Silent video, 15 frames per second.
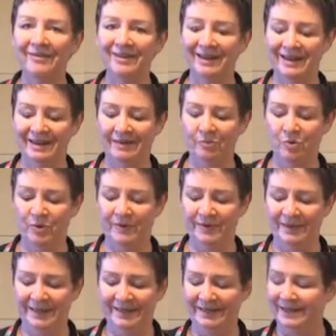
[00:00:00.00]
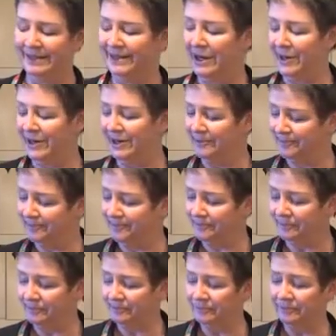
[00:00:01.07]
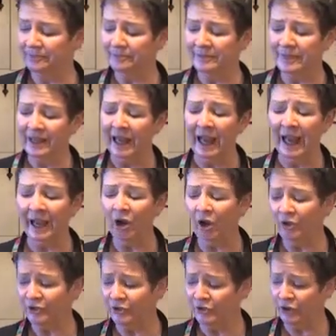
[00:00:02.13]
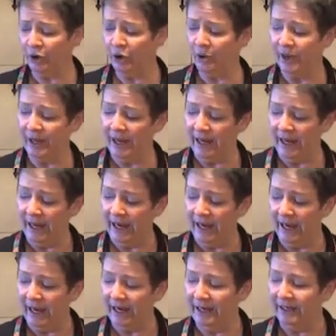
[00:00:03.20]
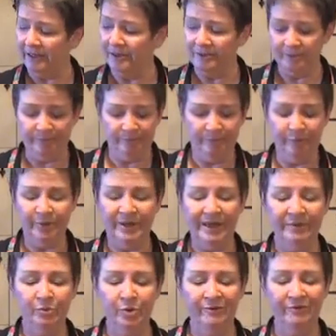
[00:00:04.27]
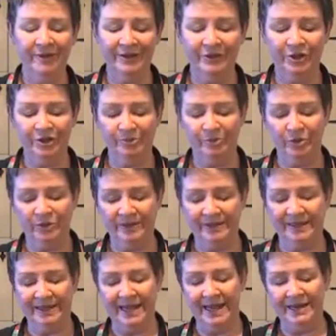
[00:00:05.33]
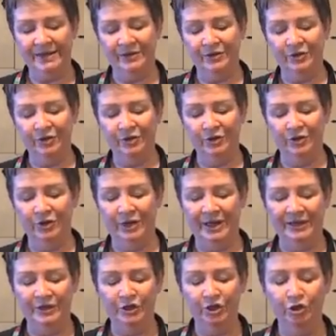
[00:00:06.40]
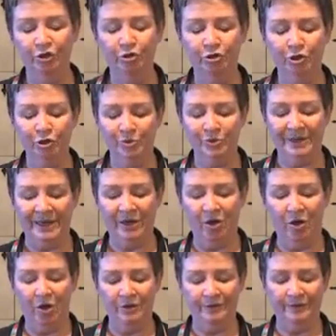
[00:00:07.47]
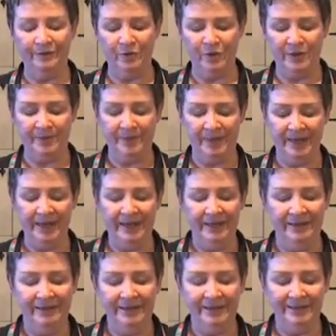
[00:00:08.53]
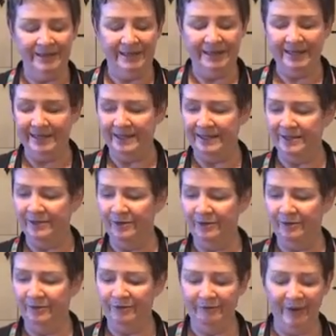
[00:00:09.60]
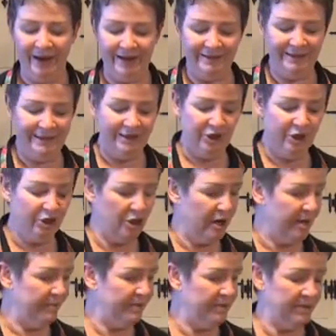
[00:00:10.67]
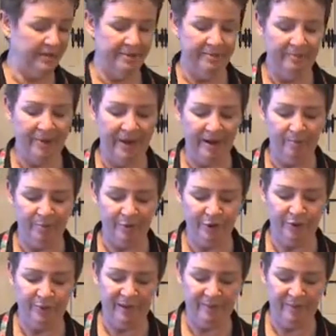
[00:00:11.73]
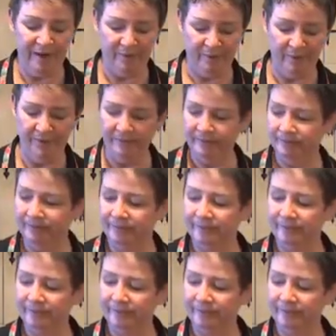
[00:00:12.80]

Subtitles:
having any more than necessary. I also put in more vegetables than is usually called for. This is finely chopped pepper, sweet pepper,